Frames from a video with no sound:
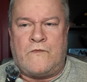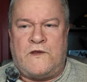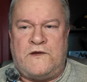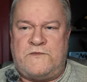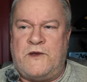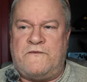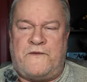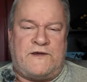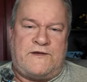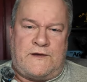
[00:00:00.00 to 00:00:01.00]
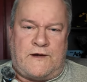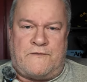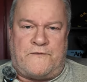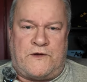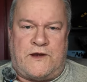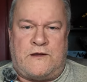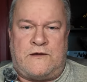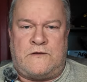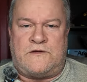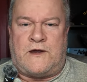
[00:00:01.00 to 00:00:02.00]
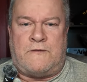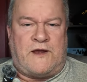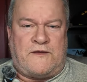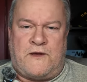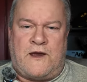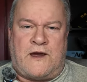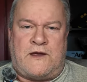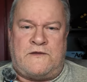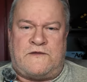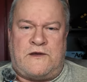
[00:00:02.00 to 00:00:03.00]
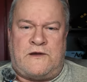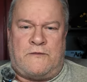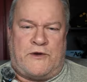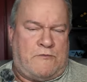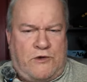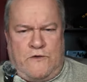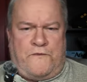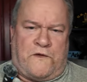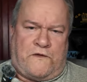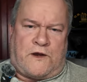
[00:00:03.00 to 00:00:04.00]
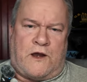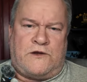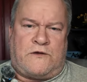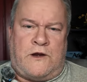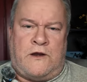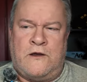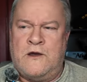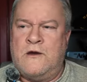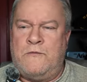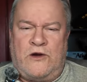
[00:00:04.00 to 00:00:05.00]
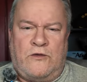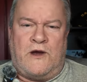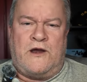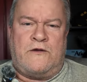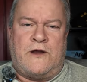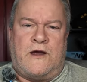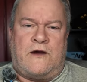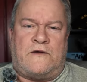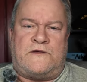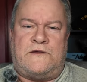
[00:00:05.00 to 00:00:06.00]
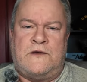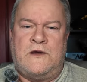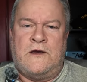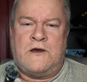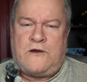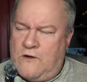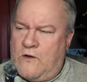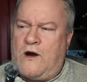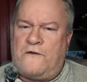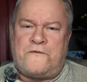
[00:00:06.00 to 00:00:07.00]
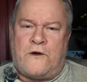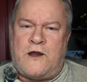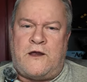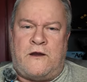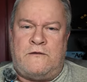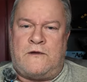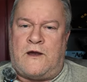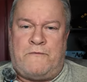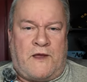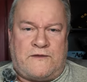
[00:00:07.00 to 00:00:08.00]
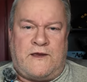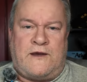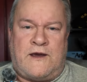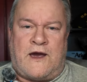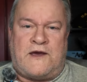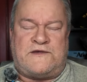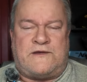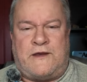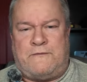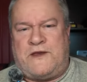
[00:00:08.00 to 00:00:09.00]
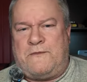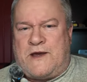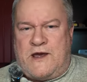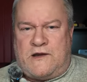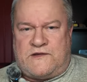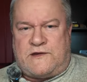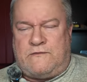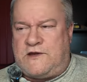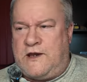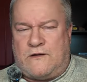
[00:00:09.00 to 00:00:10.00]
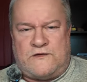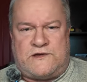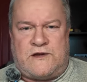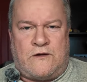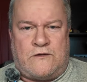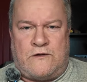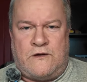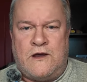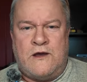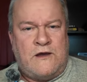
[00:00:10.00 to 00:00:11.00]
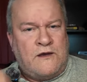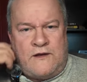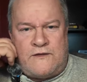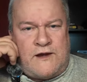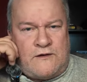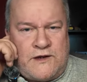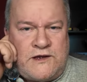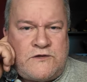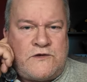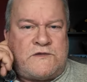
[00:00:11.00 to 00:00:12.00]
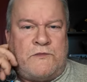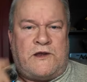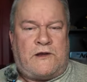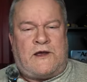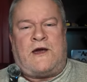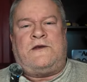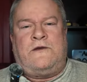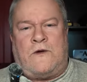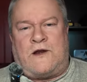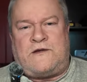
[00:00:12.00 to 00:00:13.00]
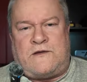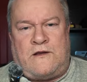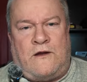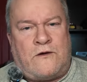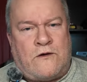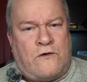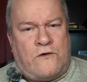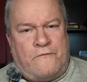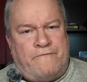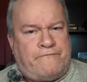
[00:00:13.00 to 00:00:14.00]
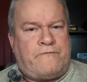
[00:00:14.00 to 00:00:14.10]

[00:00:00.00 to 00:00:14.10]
that has been fixing it up for ten years. I'm not the guy that said I'm going to move to the country, build my own house go off grid. I'm not that guy, so them them kind of channels don't they don't interest me. Now I do watch the local,